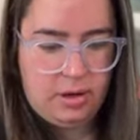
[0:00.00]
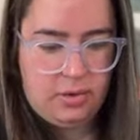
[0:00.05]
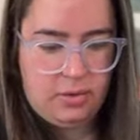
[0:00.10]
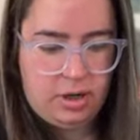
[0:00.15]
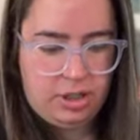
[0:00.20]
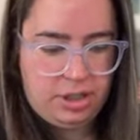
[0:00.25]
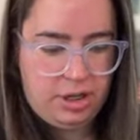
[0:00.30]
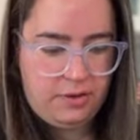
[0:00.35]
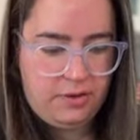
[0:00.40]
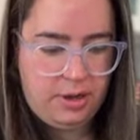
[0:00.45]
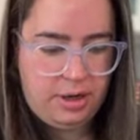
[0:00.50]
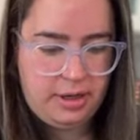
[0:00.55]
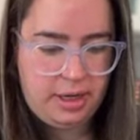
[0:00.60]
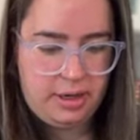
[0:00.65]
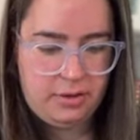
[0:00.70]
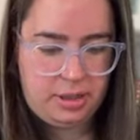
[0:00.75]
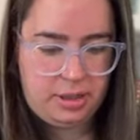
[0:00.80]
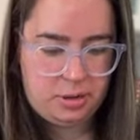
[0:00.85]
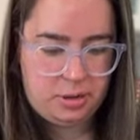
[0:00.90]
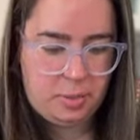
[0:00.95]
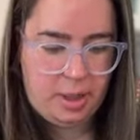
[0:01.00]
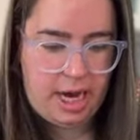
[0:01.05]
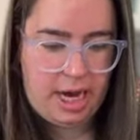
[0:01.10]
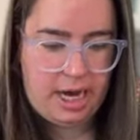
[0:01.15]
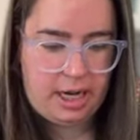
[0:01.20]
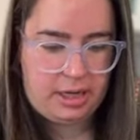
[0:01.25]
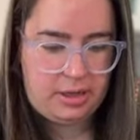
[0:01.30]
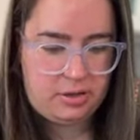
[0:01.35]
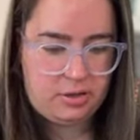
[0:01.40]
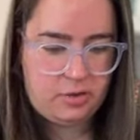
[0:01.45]
Oh, watch, I found out this
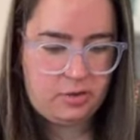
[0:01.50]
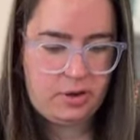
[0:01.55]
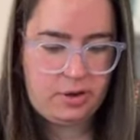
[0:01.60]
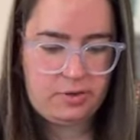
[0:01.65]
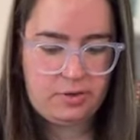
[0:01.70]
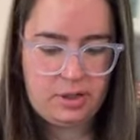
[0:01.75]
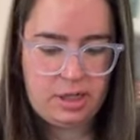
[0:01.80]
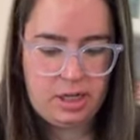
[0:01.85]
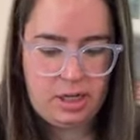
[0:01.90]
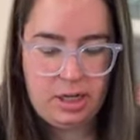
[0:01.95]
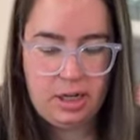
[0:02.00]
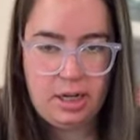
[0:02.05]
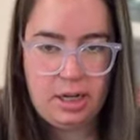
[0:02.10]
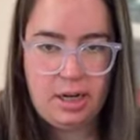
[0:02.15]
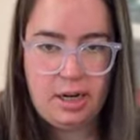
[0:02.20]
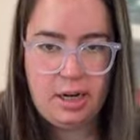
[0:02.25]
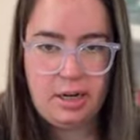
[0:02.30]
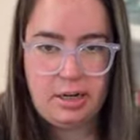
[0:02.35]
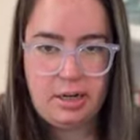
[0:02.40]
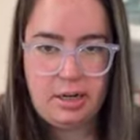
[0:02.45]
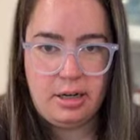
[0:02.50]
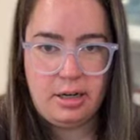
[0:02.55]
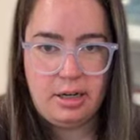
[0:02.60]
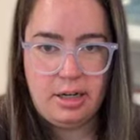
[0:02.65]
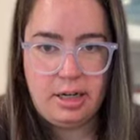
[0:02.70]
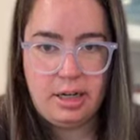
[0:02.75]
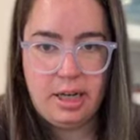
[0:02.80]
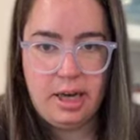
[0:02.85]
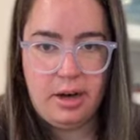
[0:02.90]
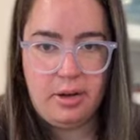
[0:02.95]
pack is 50 and I didn't
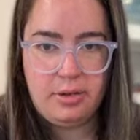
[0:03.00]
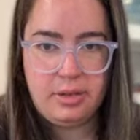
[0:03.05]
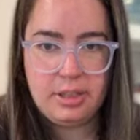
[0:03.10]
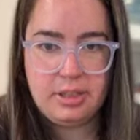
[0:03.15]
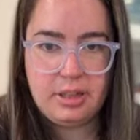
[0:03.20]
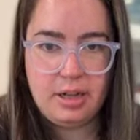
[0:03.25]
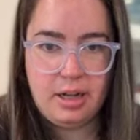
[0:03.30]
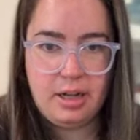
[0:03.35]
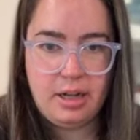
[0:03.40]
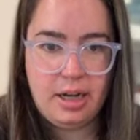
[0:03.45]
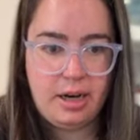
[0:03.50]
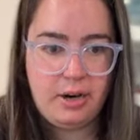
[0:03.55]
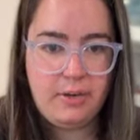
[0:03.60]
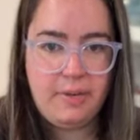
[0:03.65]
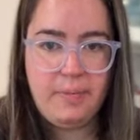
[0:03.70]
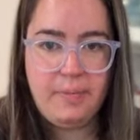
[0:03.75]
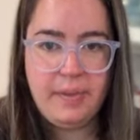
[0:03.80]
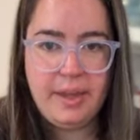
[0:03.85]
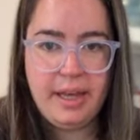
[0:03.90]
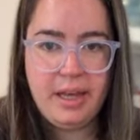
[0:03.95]
need to count this all out.